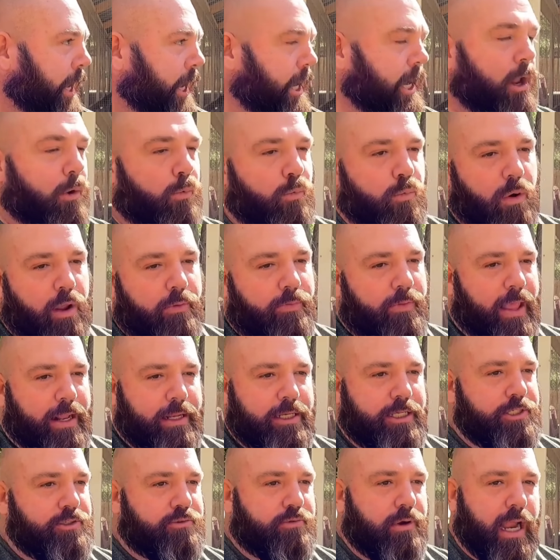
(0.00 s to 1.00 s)
You know, one
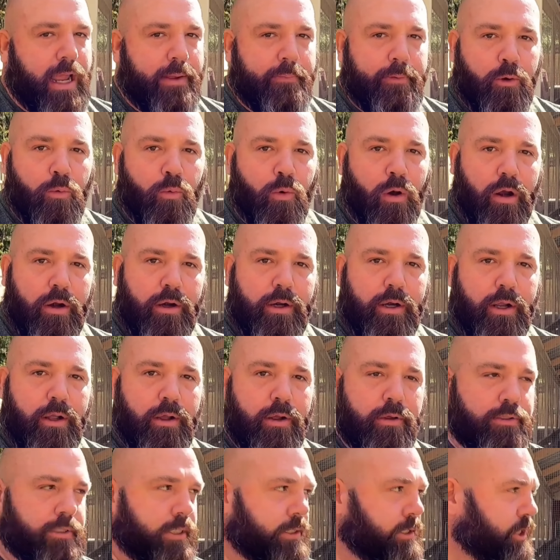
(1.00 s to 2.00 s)
thing, just grab your water
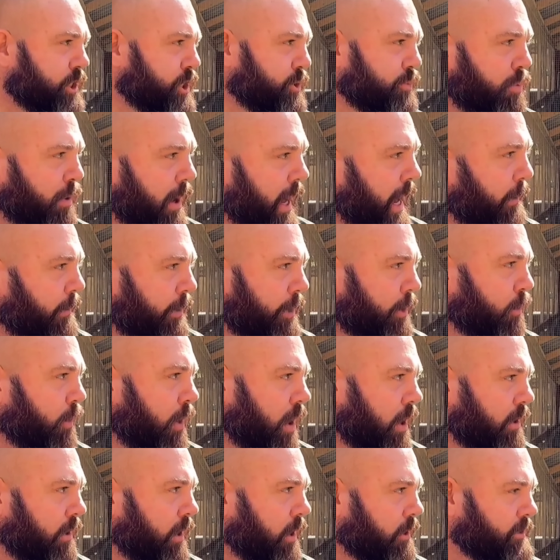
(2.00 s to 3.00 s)
hose and just spray it with your
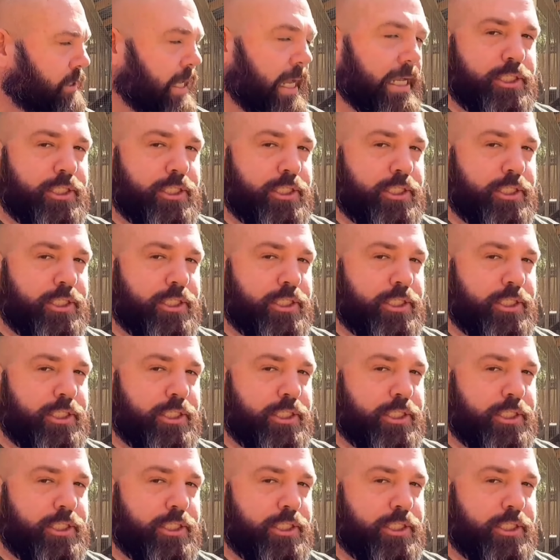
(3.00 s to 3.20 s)
water hose.